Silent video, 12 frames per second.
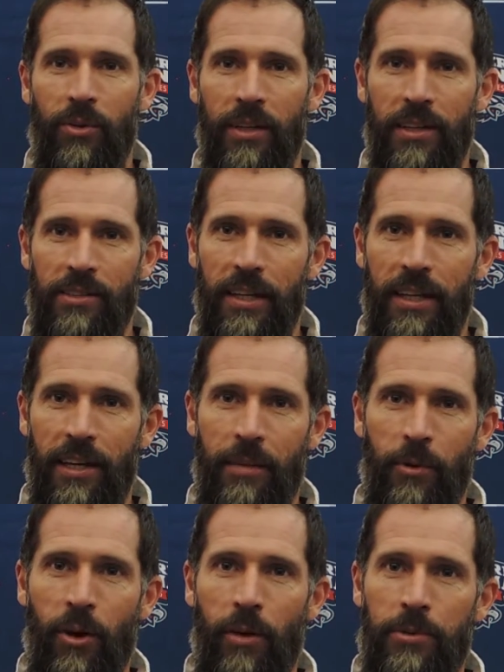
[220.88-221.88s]
kids like
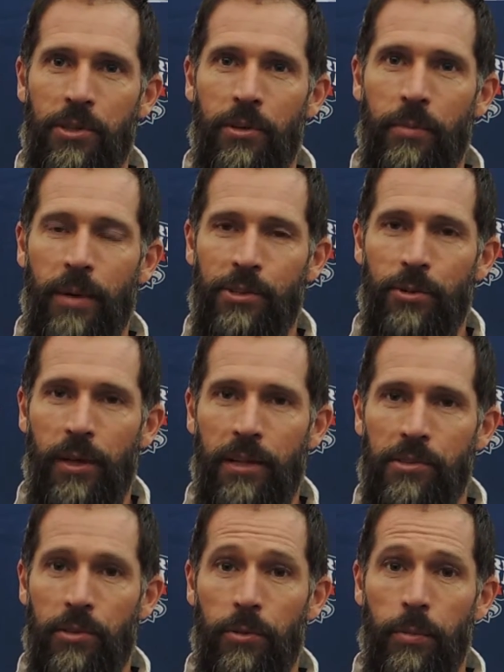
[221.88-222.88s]
him are always going to measure
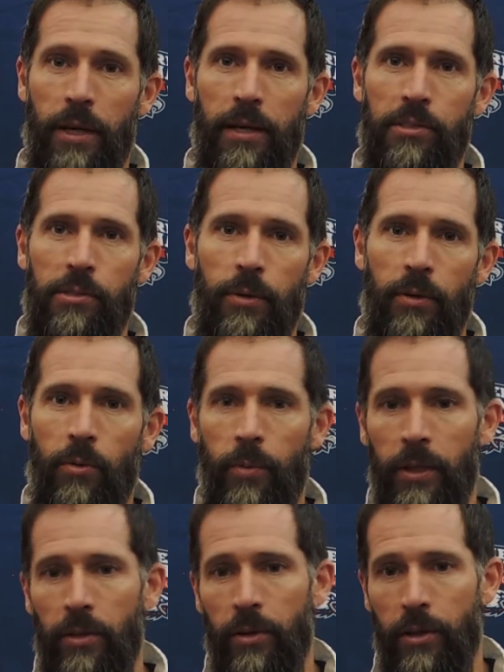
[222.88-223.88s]
against their best, but when
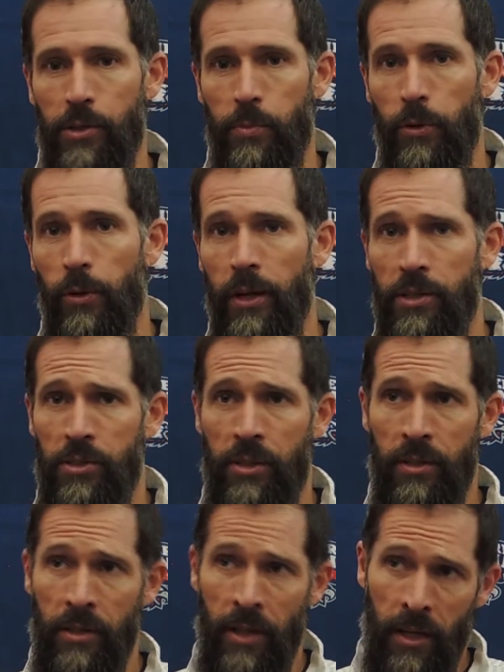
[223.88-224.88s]
we look at his
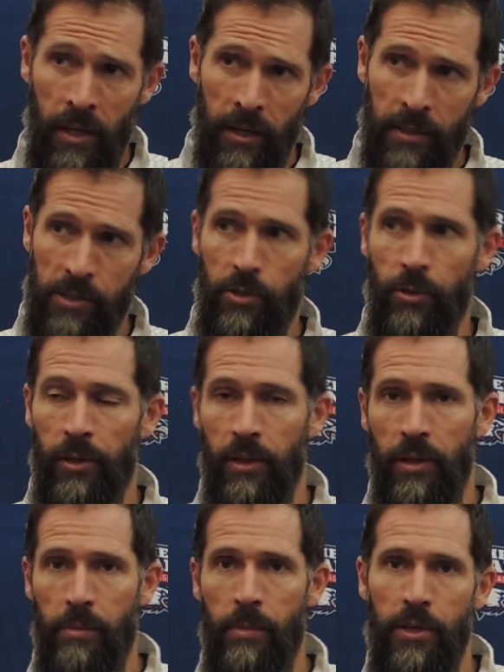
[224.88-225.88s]
progression and considering
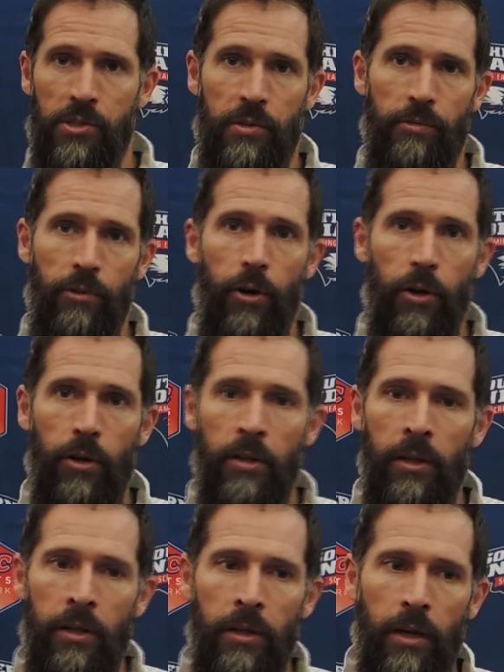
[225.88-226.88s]
that he missed the fall
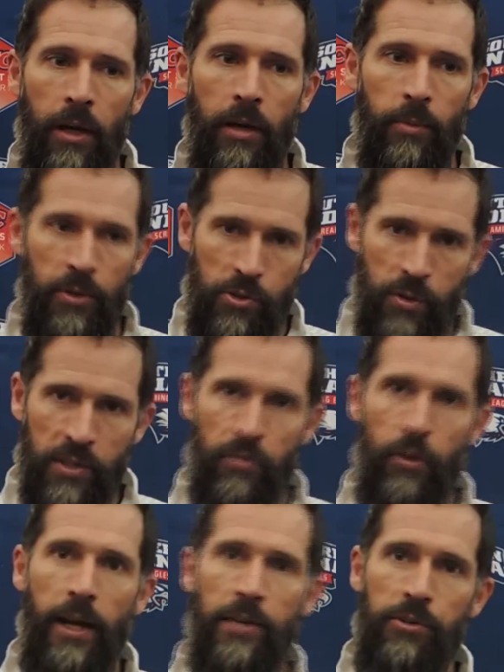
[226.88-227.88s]
with a stress
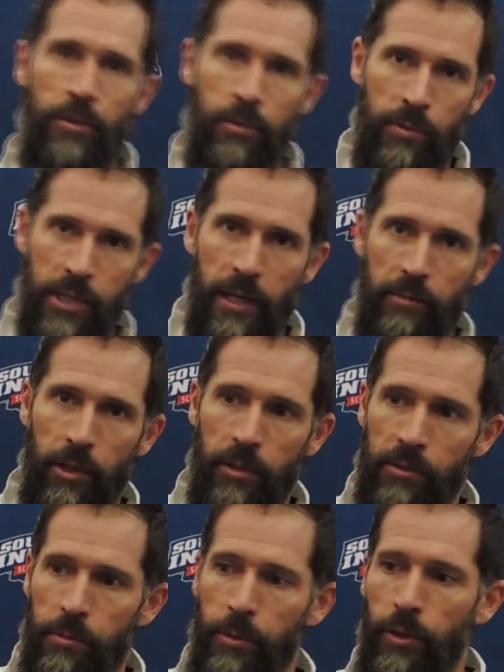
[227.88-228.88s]
fracture and was out of
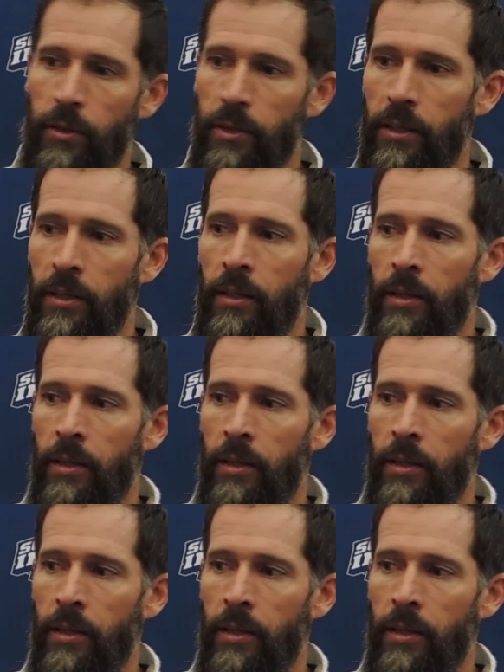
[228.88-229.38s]
eligibility,